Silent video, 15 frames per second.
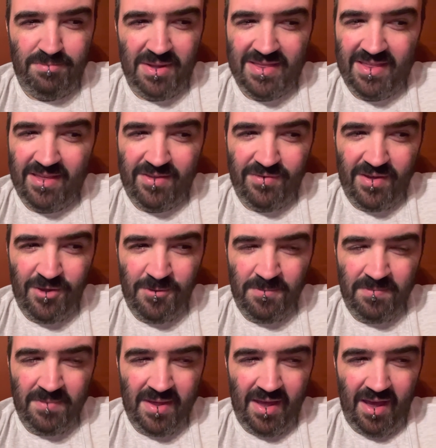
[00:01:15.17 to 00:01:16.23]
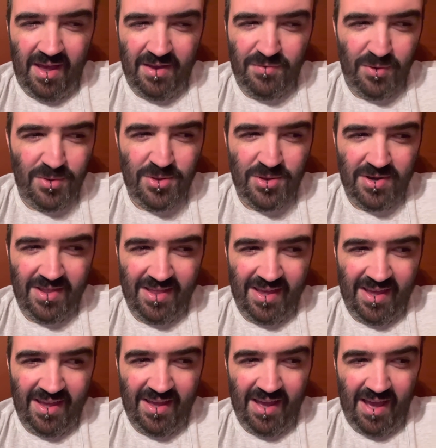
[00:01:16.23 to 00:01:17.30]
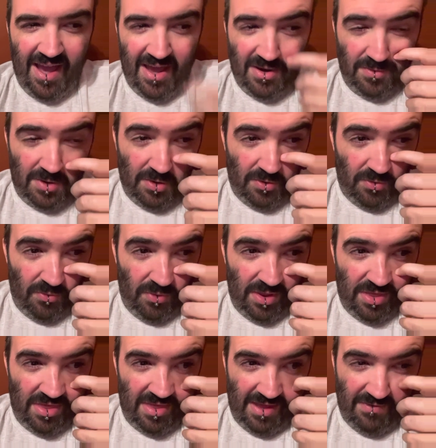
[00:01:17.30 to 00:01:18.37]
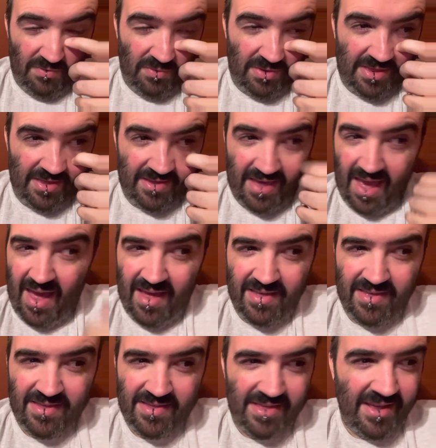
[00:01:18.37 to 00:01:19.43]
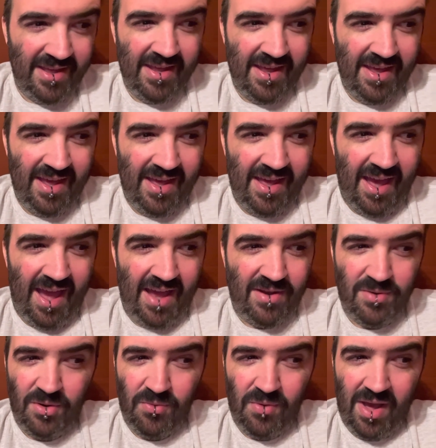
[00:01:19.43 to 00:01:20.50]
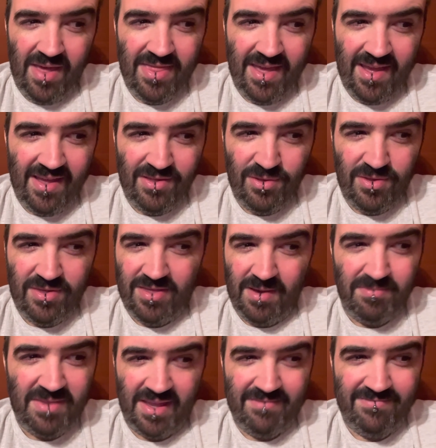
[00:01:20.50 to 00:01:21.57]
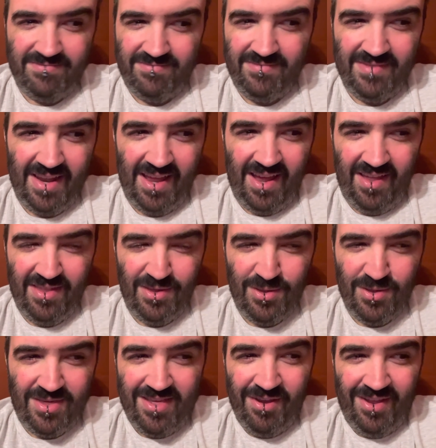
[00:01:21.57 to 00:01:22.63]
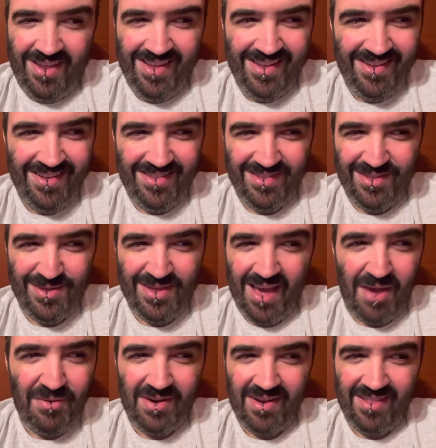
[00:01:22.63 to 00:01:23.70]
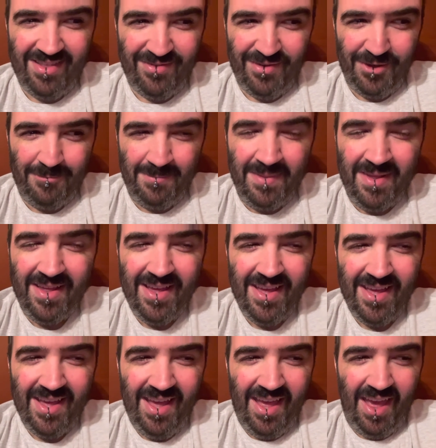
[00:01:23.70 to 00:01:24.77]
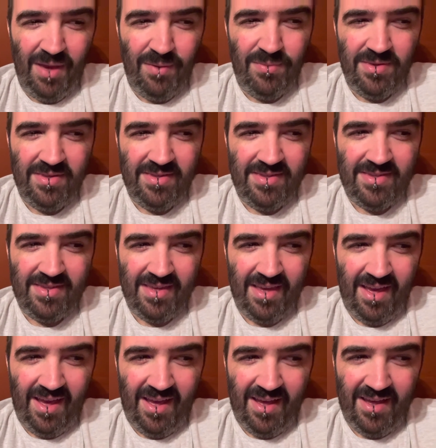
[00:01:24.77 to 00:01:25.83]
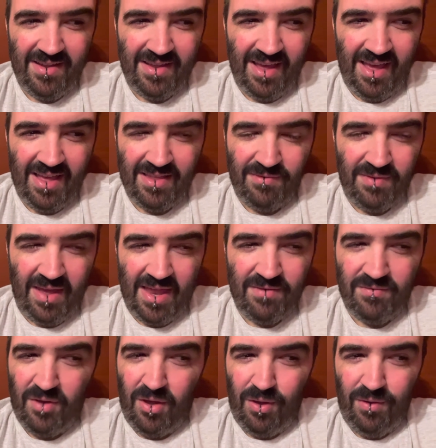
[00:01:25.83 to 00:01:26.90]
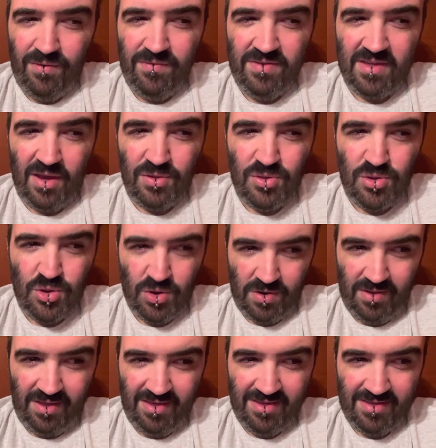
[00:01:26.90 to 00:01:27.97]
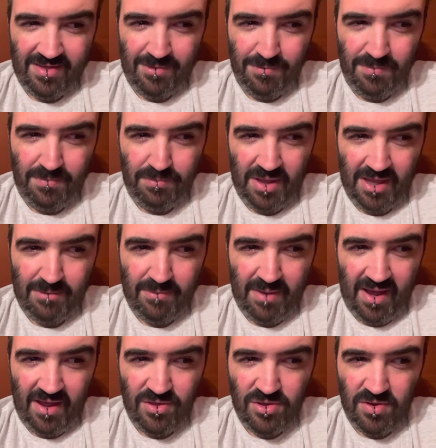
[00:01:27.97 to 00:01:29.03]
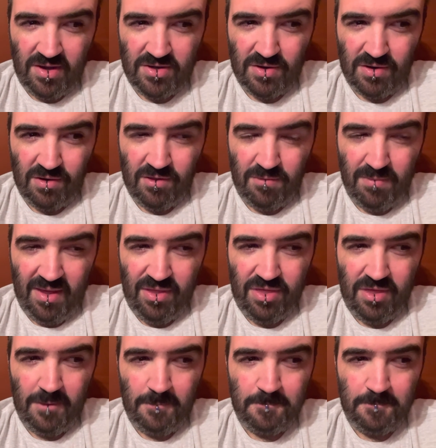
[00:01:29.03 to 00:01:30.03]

this film, unfortunately, I don't know, even with this cast, I don't know why they just dumped it. They just just got rid of this film. It was it involves a journalist played by Jodie Turner-Smith,